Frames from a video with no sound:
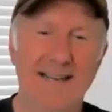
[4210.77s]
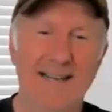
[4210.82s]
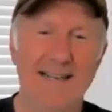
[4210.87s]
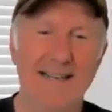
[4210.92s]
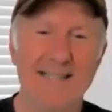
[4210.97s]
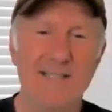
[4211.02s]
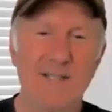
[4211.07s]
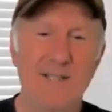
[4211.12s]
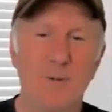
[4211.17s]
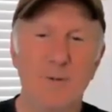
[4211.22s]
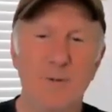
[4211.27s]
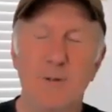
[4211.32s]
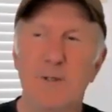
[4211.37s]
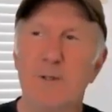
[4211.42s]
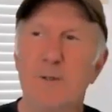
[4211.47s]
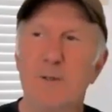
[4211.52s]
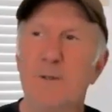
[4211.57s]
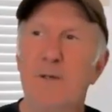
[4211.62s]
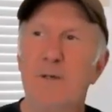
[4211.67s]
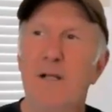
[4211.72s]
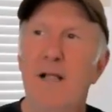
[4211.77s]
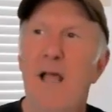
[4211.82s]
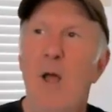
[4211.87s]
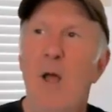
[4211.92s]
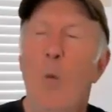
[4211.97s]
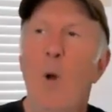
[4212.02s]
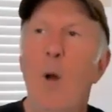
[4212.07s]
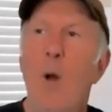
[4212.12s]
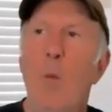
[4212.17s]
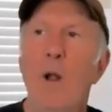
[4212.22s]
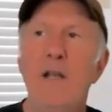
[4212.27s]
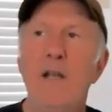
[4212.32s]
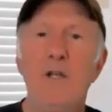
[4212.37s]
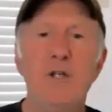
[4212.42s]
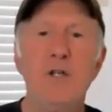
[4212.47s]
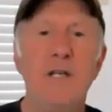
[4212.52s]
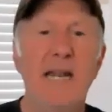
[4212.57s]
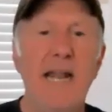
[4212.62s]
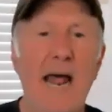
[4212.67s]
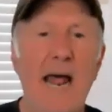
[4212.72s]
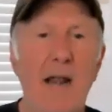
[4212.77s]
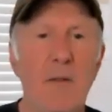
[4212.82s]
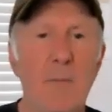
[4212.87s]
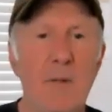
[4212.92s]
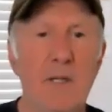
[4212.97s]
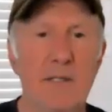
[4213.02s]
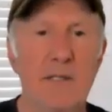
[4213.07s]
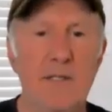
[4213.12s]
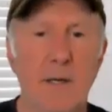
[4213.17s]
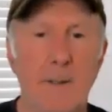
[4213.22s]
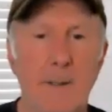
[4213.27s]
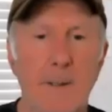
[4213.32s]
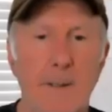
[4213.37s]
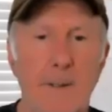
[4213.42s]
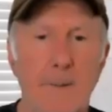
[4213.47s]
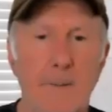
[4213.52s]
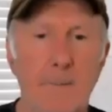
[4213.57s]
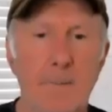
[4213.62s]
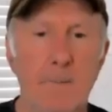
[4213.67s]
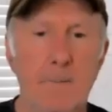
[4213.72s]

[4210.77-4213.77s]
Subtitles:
It's so true. When did you get out of the military?